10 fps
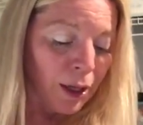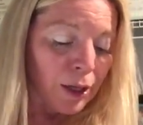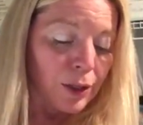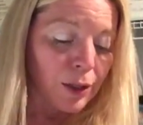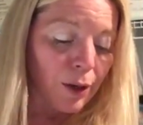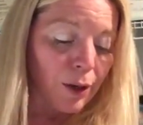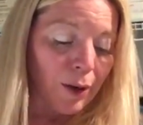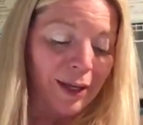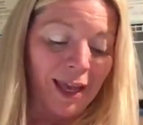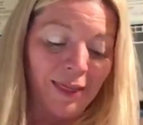So
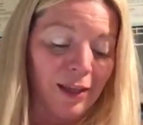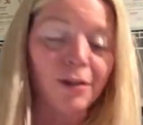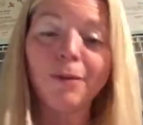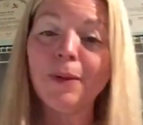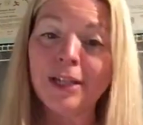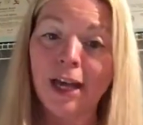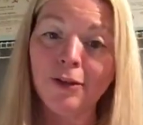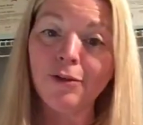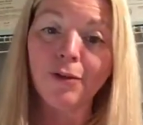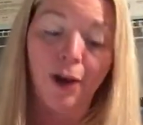again, these are
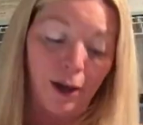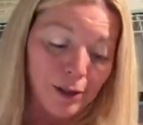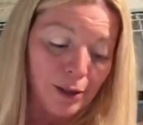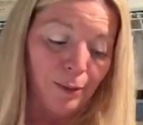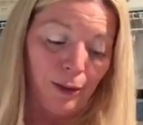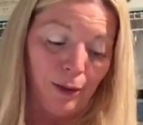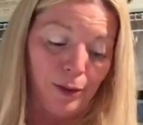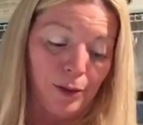potential customers.